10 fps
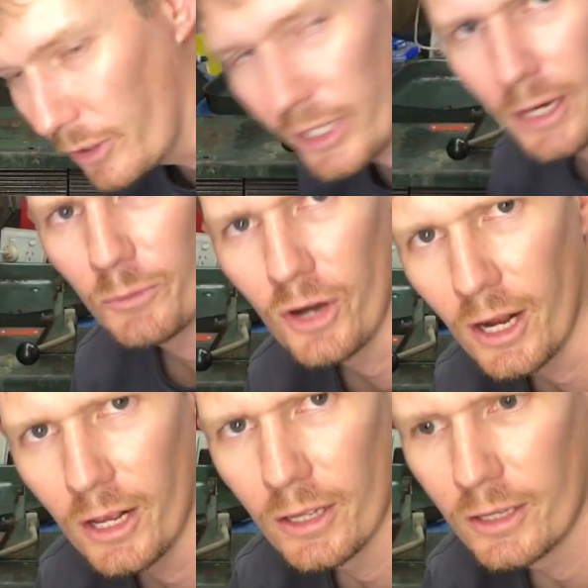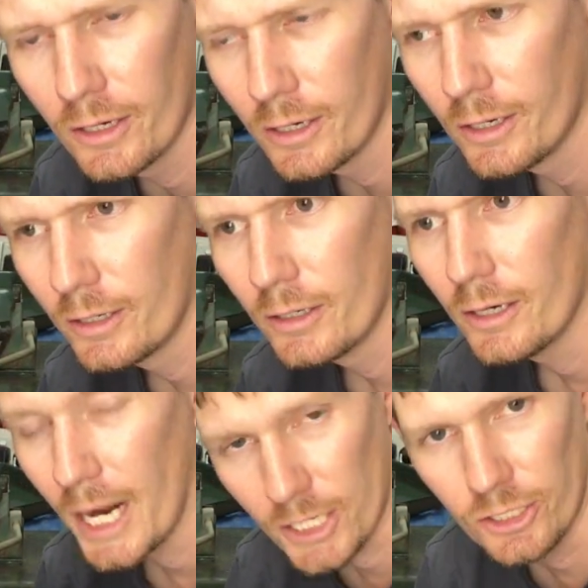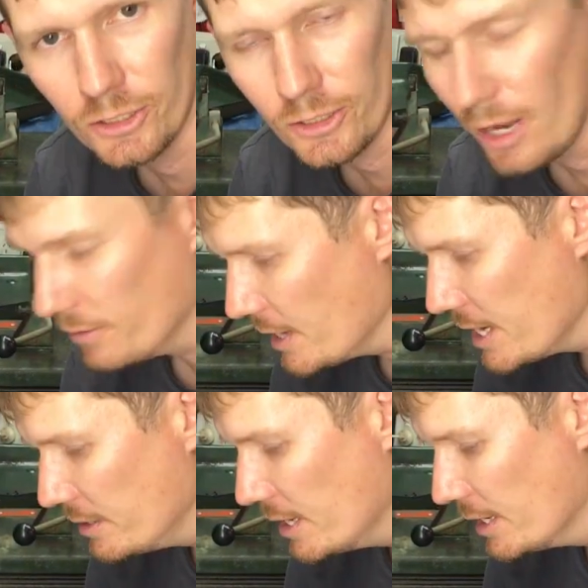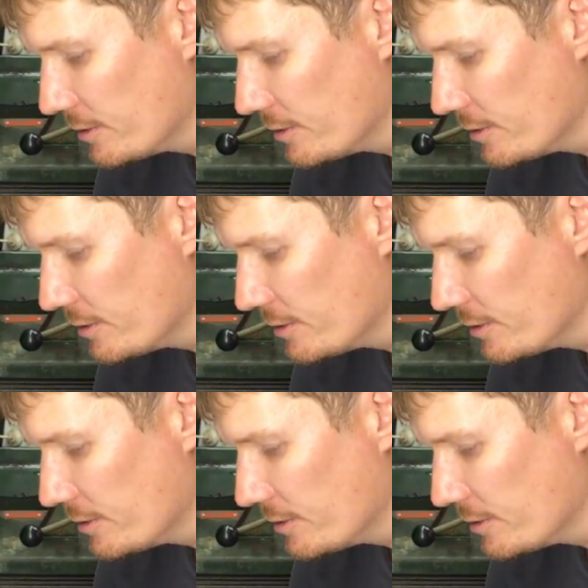my camera actually just overheated there,